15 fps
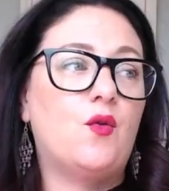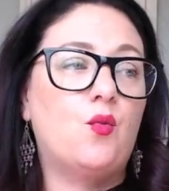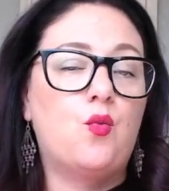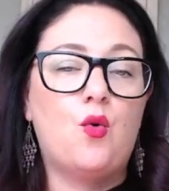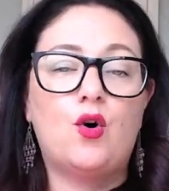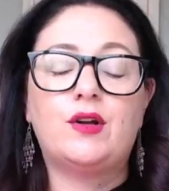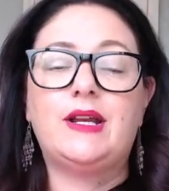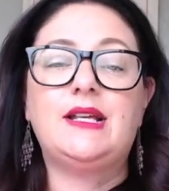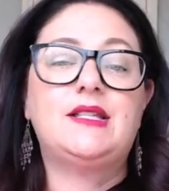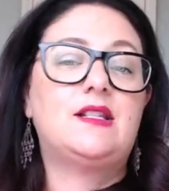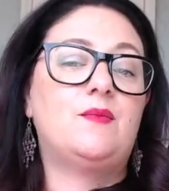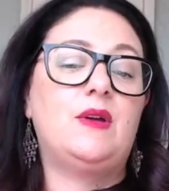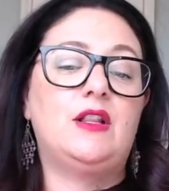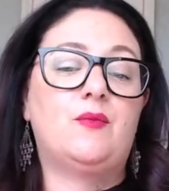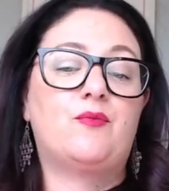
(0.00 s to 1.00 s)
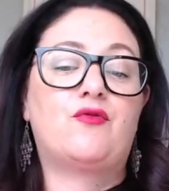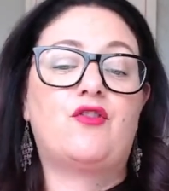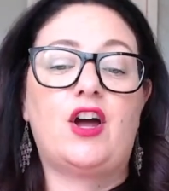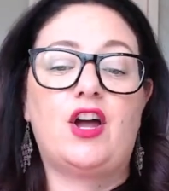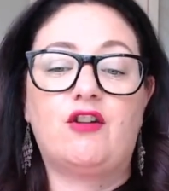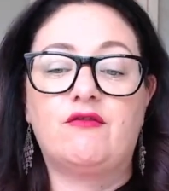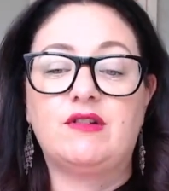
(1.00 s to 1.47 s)
what needs to be the
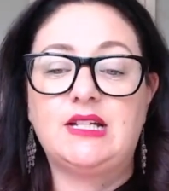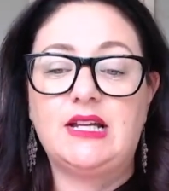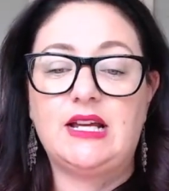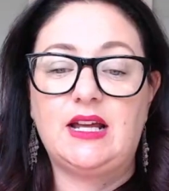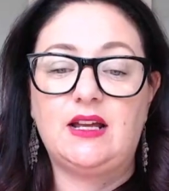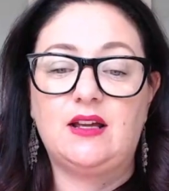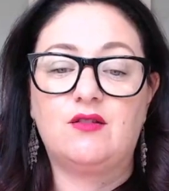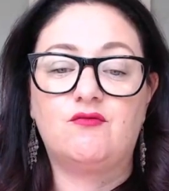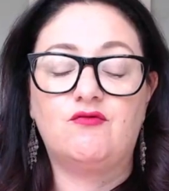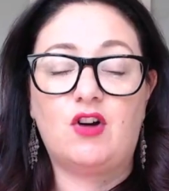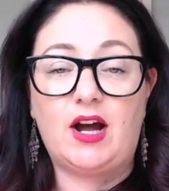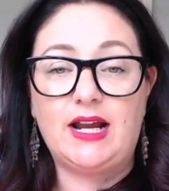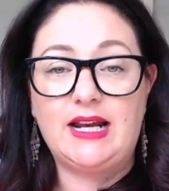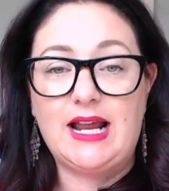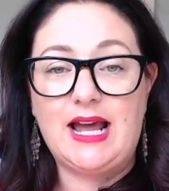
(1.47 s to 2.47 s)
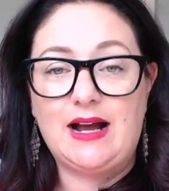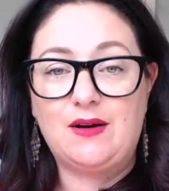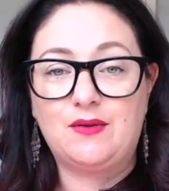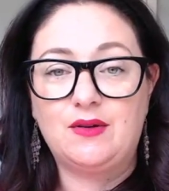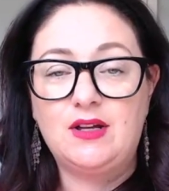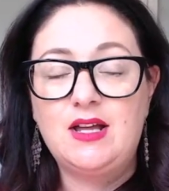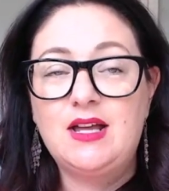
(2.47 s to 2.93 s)
priority right
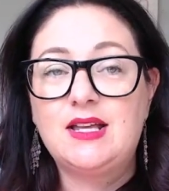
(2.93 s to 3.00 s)
now.